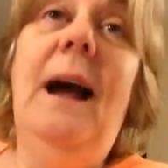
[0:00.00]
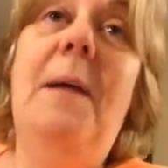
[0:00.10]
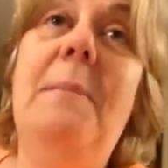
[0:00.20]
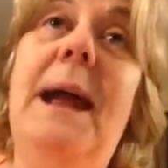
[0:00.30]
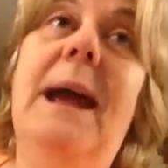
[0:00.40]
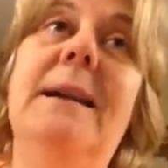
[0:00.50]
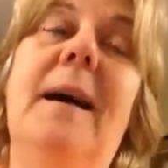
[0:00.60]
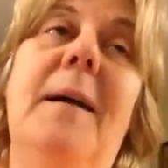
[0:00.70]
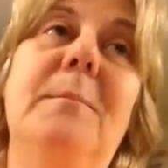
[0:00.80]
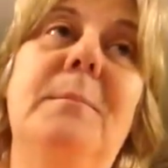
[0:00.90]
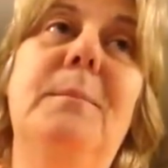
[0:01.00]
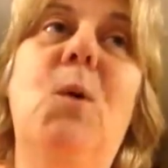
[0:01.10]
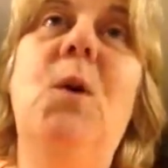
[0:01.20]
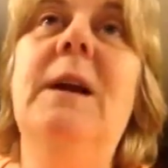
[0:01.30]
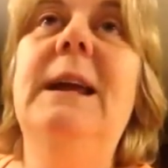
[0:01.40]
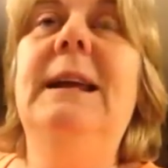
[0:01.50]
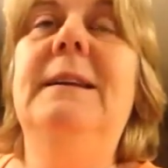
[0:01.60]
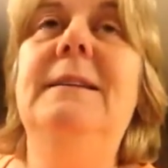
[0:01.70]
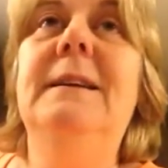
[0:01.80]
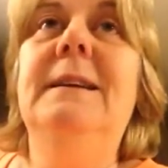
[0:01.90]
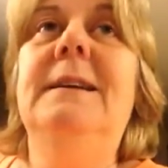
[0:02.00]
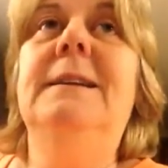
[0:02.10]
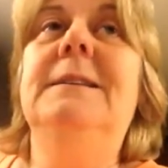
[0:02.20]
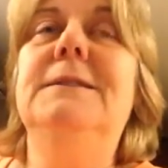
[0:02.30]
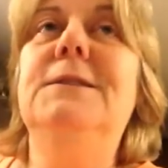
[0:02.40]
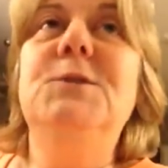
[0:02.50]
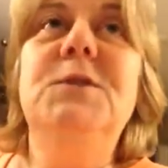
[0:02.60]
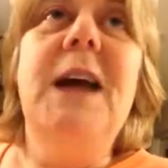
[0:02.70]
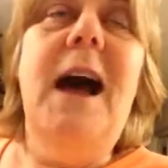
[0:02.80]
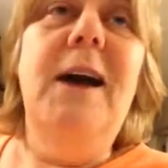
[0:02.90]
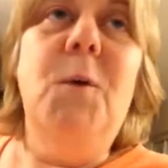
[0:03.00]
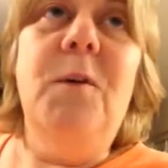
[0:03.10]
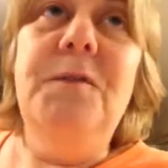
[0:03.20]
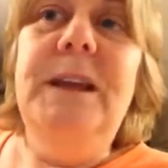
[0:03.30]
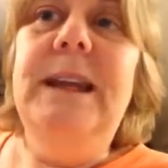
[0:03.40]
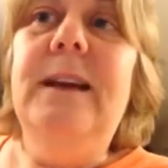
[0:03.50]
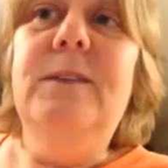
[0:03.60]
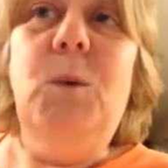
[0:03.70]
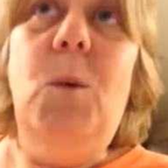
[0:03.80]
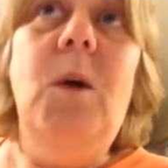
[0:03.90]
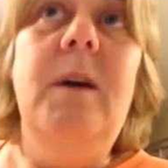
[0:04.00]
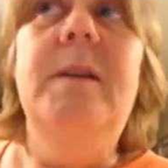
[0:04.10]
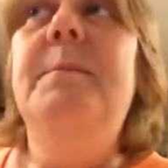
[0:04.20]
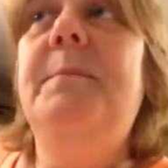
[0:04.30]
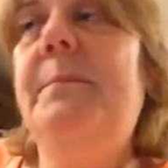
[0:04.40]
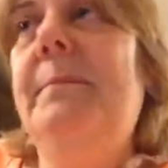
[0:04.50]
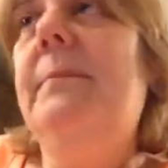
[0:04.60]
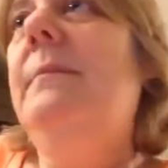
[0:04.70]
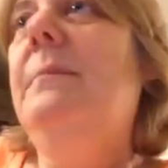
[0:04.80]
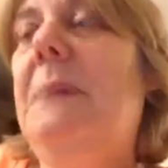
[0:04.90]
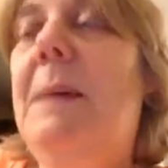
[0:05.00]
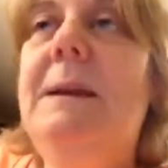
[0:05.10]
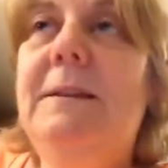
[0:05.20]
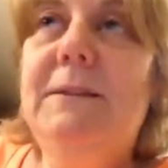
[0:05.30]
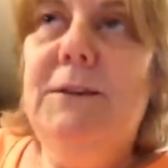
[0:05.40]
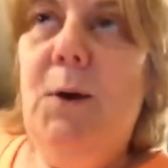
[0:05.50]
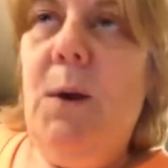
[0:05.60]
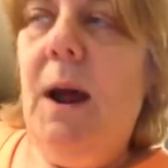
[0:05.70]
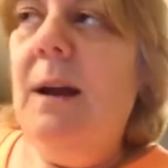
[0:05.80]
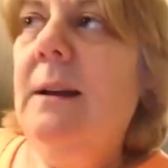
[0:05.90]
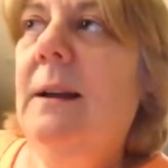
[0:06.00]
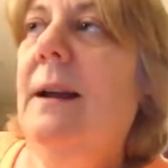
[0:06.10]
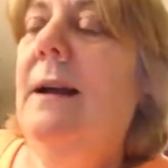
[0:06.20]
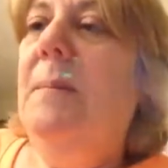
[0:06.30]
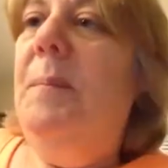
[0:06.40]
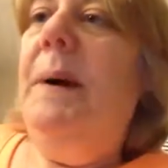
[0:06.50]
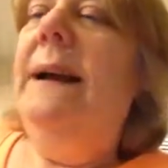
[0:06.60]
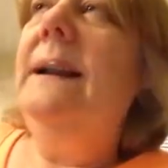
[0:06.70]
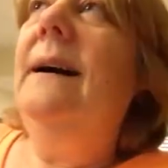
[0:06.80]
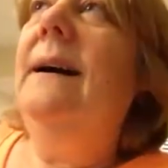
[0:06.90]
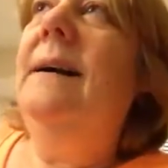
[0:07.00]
I may end up more in Tucson or Phoenix or maybe Sedona. But